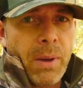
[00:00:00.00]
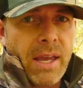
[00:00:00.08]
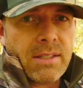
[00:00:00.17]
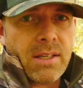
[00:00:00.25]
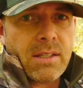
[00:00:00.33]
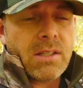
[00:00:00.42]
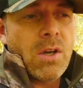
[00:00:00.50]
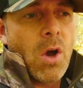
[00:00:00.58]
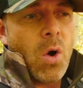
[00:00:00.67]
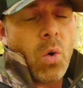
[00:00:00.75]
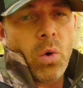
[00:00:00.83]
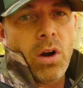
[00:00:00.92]
basis
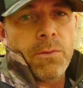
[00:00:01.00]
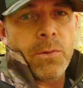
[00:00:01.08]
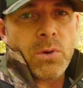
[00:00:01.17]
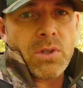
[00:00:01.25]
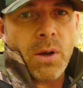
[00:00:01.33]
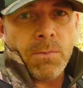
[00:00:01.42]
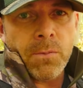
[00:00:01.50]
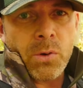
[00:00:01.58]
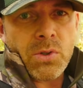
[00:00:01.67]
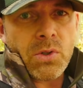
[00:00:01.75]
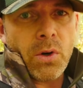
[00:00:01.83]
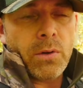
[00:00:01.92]
or on a first come,
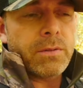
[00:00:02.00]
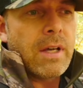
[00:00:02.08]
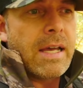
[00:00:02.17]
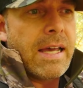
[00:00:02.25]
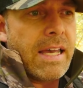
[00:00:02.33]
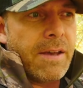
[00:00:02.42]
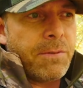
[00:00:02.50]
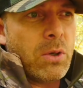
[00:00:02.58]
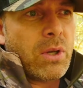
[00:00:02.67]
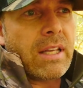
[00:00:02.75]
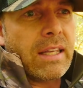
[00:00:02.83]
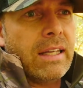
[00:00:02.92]
first serve. If you
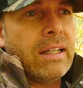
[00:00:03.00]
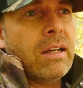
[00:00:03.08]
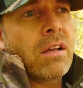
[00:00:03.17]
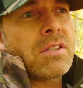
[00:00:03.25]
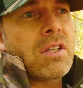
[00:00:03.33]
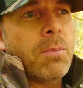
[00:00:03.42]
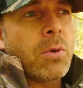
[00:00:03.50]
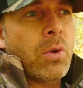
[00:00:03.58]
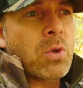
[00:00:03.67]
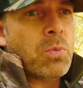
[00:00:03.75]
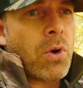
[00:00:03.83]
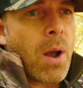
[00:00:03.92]
can get in on some of
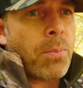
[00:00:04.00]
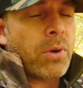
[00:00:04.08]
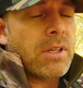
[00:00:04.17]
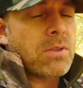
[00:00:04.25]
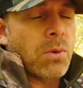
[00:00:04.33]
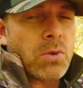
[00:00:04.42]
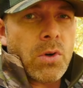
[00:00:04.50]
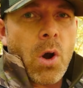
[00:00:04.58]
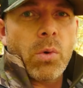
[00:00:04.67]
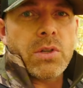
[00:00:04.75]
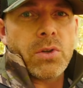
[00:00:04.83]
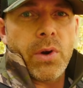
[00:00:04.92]
those properties, those are
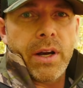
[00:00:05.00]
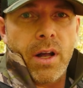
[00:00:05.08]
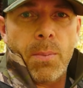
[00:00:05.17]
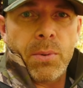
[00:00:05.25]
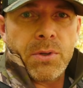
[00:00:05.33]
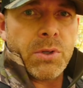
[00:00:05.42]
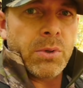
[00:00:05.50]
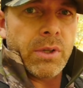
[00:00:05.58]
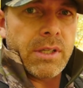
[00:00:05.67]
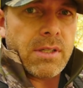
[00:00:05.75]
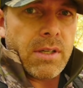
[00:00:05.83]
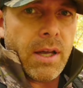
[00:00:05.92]
always great
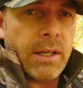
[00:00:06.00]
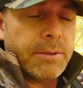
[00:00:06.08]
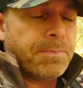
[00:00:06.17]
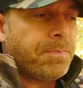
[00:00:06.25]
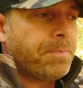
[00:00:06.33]
opportunities to hunt.